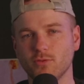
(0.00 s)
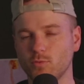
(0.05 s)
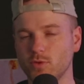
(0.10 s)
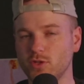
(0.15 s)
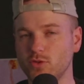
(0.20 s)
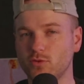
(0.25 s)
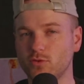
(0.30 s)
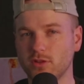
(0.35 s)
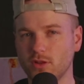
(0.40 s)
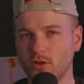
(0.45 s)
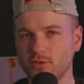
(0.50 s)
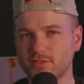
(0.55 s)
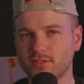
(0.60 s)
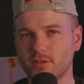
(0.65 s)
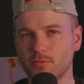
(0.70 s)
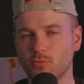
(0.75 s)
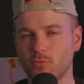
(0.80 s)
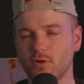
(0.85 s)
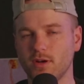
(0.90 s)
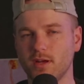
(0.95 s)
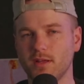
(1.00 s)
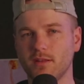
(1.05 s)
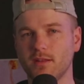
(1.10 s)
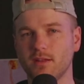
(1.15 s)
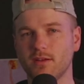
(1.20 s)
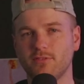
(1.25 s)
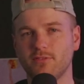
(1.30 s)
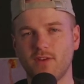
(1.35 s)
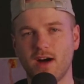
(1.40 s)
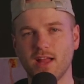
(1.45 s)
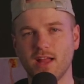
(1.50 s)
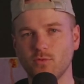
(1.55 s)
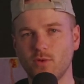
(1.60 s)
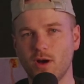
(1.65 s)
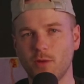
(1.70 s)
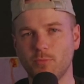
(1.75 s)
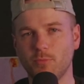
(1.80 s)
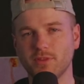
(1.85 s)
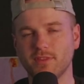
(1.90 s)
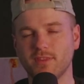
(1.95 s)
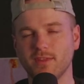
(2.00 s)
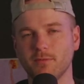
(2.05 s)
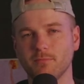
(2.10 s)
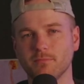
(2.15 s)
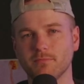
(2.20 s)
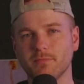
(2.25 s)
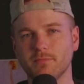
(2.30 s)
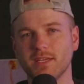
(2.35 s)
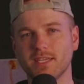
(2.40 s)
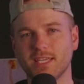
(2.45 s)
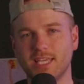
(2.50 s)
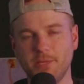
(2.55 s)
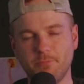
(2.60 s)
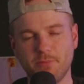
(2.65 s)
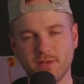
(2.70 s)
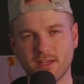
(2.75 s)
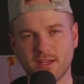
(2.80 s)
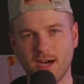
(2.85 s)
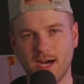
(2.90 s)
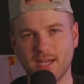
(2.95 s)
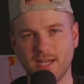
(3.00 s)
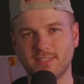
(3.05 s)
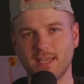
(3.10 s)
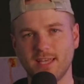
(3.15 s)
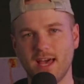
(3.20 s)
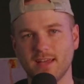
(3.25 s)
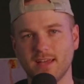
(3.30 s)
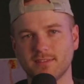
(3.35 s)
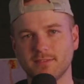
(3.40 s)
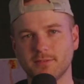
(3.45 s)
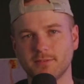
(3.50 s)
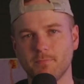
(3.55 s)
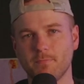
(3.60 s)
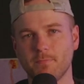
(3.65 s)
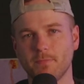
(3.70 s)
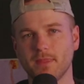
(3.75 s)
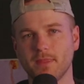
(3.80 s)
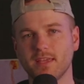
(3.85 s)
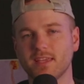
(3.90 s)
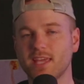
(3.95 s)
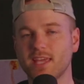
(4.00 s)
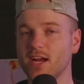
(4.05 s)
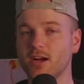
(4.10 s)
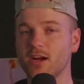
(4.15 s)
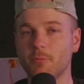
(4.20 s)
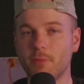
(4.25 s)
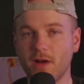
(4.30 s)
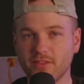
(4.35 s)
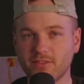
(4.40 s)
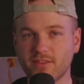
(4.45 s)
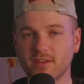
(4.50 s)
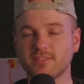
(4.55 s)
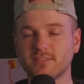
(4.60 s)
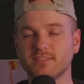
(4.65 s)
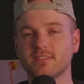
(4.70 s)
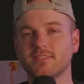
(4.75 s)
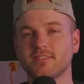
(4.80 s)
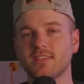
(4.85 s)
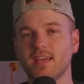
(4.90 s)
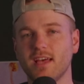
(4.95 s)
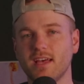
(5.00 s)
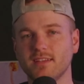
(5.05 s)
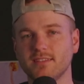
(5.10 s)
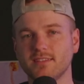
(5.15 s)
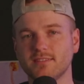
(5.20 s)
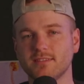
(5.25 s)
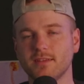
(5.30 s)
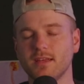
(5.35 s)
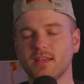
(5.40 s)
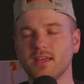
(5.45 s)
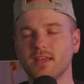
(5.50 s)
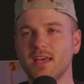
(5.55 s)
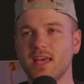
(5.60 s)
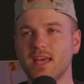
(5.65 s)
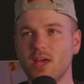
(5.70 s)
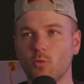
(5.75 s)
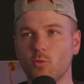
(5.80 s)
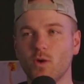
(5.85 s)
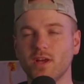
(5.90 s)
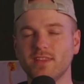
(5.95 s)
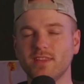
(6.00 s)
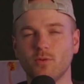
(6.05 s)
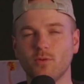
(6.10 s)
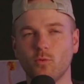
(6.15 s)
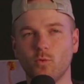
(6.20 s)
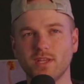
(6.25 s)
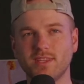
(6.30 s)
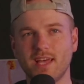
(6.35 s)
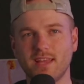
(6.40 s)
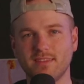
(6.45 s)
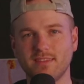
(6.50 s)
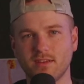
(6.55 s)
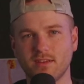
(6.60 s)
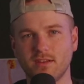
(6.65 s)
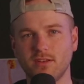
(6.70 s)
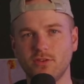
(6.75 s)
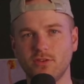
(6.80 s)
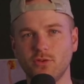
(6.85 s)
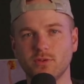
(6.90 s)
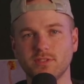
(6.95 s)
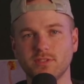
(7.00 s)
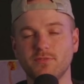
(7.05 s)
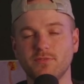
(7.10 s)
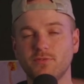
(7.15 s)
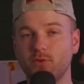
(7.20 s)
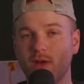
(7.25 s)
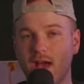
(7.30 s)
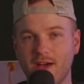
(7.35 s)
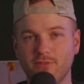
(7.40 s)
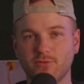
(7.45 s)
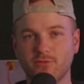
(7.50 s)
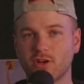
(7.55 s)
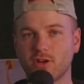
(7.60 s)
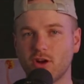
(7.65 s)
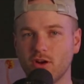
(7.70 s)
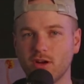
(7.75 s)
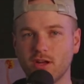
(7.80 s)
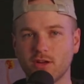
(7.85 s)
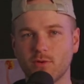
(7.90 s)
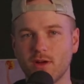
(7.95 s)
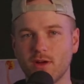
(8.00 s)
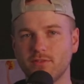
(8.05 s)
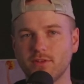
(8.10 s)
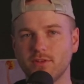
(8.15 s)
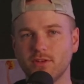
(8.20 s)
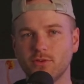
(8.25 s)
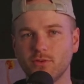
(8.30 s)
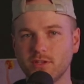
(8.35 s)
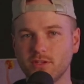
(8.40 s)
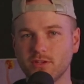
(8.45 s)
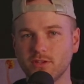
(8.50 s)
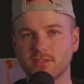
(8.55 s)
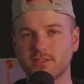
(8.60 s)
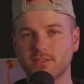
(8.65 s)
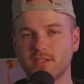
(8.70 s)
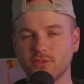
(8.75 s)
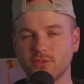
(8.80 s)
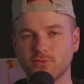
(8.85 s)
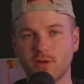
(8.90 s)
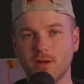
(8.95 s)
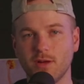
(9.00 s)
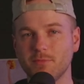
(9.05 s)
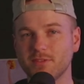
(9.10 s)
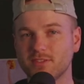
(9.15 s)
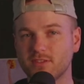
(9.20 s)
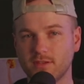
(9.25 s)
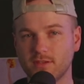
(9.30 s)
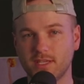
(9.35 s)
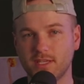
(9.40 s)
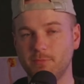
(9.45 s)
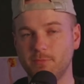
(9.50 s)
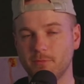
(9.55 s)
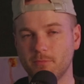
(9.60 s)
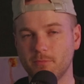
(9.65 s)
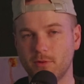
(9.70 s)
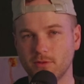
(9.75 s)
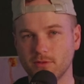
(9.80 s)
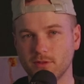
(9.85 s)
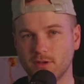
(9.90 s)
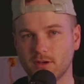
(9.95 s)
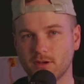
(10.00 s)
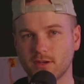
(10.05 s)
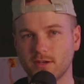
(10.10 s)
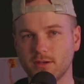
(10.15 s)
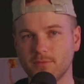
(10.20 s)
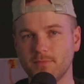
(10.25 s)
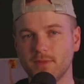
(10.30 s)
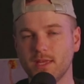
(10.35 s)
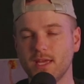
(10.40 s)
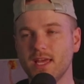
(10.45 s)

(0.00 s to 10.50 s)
When you close someone, follow up with them, keep in contact, care about their success. And what that's going to do is if you have recurring revenue and you're a sales rep, it's going to keep them on longer.